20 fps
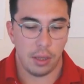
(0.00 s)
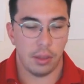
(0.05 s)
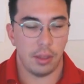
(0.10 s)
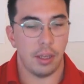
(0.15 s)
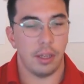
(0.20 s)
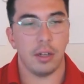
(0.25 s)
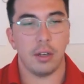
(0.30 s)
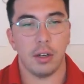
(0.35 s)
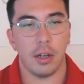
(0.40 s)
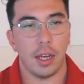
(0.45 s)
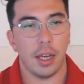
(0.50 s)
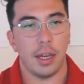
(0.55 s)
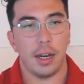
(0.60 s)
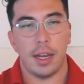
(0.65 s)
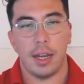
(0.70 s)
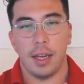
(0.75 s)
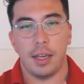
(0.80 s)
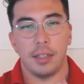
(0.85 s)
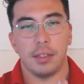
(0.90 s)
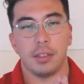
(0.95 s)
The internet
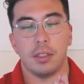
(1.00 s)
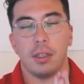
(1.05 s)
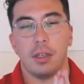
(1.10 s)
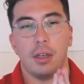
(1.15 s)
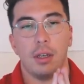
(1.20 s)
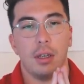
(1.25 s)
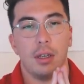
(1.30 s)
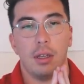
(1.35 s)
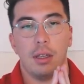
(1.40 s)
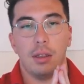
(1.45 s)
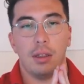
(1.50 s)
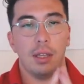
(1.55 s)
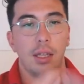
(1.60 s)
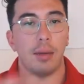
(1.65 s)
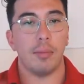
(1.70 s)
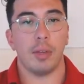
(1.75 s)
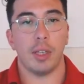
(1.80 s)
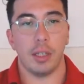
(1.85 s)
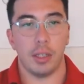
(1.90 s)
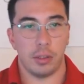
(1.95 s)
has
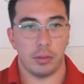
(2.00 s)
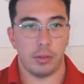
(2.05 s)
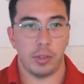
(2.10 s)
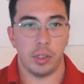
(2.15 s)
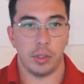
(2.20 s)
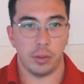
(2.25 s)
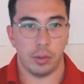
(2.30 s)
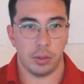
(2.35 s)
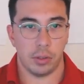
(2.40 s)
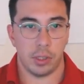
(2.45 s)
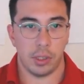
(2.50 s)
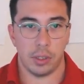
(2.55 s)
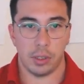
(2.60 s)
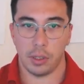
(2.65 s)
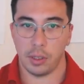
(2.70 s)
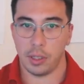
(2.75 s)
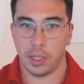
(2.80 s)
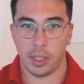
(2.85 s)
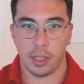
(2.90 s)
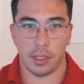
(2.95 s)
limitless resources
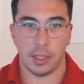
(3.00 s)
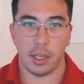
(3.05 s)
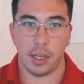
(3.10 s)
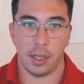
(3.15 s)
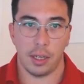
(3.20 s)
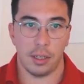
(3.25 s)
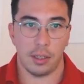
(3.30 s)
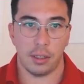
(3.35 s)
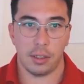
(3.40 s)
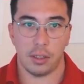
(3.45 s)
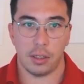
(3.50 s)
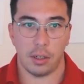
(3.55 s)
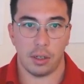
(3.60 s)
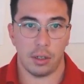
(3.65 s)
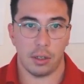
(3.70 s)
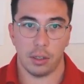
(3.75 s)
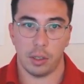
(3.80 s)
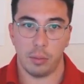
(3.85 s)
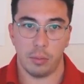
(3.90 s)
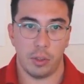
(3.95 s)
on data science,
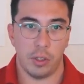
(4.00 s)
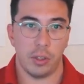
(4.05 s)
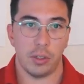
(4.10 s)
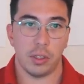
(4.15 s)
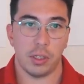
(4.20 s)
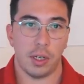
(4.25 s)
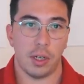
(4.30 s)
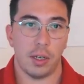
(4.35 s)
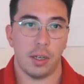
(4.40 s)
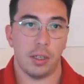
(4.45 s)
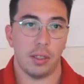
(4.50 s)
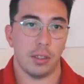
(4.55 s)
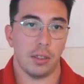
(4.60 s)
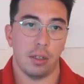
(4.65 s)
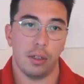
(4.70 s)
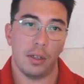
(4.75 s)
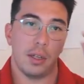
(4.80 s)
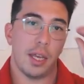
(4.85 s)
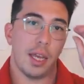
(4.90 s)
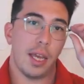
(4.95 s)
on computer science,
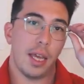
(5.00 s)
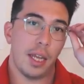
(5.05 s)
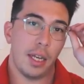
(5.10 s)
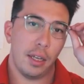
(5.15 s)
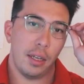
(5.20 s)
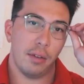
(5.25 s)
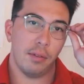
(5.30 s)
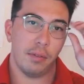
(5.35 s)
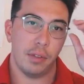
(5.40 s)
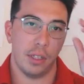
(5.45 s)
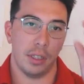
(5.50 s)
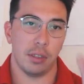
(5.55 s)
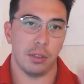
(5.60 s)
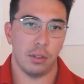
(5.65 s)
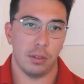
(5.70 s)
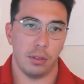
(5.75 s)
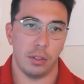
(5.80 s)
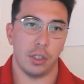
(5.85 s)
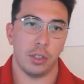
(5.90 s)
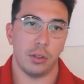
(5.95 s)
on any of these
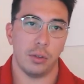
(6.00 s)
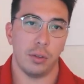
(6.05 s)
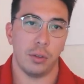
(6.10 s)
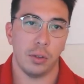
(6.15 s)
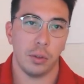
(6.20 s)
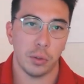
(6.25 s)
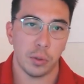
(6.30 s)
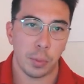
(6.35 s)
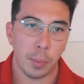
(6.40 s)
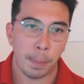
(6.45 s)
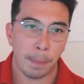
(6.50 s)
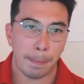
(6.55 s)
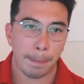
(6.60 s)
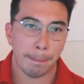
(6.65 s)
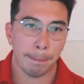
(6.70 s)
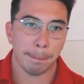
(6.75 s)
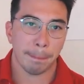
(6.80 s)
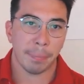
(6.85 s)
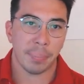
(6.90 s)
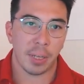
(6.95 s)
learning tools.
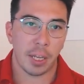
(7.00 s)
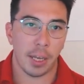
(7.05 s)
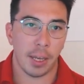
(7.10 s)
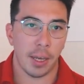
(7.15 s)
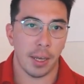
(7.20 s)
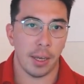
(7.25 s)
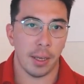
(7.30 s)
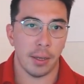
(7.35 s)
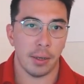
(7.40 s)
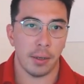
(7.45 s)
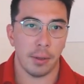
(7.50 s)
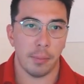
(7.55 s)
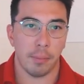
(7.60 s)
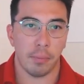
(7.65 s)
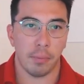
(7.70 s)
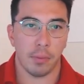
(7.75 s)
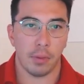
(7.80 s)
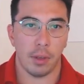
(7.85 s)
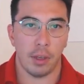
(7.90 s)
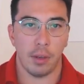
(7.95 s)
And
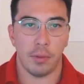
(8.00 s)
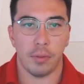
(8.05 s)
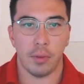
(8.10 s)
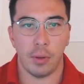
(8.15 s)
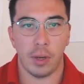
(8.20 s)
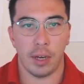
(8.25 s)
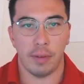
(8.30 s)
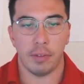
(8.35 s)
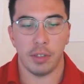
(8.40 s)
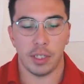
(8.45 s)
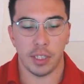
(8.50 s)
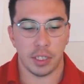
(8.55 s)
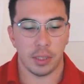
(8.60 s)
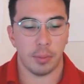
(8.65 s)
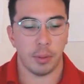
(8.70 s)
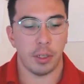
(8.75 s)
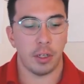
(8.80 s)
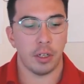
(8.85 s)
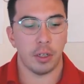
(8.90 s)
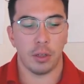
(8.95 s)
if you have the
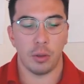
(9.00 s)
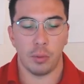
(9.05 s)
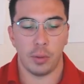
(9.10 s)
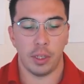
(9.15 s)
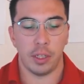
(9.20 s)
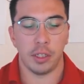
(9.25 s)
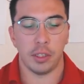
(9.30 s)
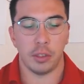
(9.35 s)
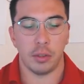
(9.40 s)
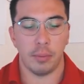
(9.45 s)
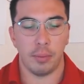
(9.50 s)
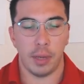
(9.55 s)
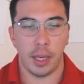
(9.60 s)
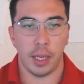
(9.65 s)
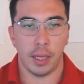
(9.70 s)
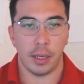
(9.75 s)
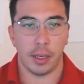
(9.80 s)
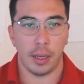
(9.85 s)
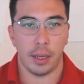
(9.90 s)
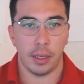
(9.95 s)
discipline and are willing to
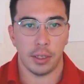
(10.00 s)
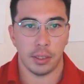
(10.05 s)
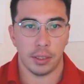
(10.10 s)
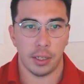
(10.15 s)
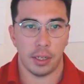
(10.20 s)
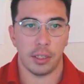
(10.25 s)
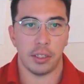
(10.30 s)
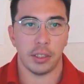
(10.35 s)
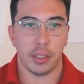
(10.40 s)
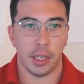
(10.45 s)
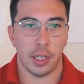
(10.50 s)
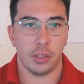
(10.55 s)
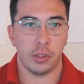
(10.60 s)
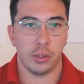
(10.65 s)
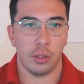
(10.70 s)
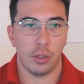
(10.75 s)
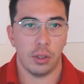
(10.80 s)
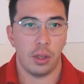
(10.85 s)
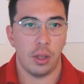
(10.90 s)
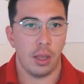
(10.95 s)
make a study
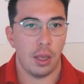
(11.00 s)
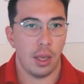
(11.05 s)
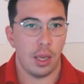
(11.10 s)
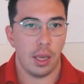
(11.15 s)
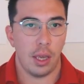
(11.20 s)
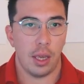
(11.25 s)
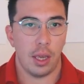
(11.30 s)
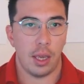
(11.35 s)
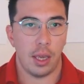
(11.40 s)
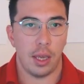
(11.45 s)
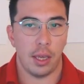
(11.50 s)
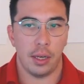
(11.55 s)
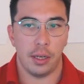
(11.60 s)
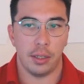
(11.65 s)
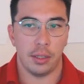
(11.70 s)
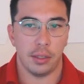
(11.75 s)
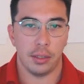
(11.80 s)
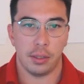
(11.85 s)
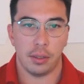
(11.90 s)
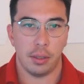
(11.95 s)
schedule, it
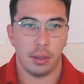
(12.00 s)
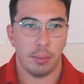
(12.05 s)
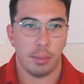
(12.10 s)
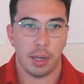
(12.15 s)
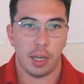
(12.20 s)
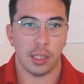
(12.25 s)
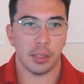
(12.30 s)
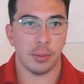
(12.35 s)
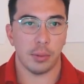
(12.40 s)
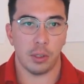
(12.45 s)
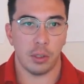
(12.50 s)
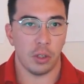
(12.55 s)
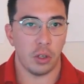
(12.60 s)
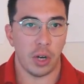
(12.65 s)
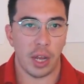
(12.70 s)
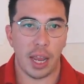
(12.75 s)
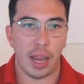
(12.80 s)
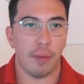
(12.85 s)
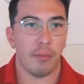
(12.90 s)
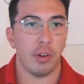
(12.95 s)
is possible to
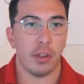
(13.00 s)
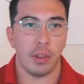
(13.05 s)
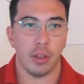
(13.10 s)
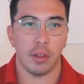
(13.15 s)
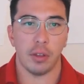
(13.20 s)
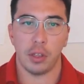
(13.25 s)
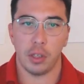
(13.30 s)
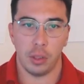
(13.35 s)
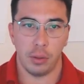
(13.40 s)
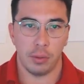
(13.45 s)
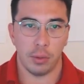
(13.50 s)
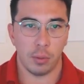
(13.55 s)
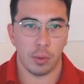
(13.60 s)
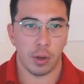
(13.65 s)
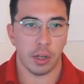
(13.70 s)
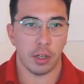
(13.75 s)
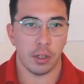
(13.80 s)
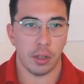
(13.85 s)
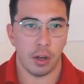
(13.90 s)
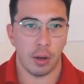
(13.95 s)
learn everything that you would
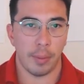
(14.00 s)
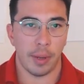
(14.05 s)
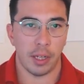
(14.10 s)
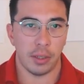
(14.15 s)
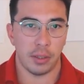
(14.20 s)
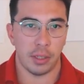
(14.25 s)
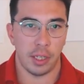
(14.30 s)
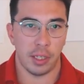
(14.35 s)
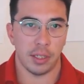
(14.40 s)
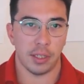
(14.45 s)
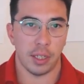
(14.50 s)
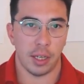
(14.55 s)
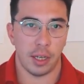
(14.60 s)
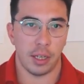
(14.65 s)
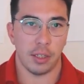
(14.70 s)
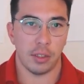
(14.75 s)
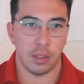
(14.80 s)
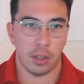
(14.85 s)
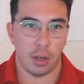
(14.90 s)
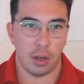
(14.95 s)
want to know about data
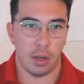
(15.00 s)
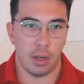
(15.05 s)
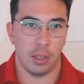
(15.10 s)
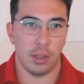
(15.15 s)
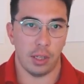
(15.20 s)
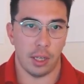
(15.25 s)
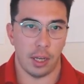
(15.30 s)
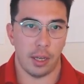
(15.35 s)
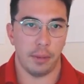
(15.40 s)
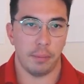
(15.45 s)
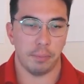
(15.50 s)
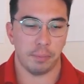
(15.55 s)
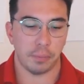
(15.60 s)
science online.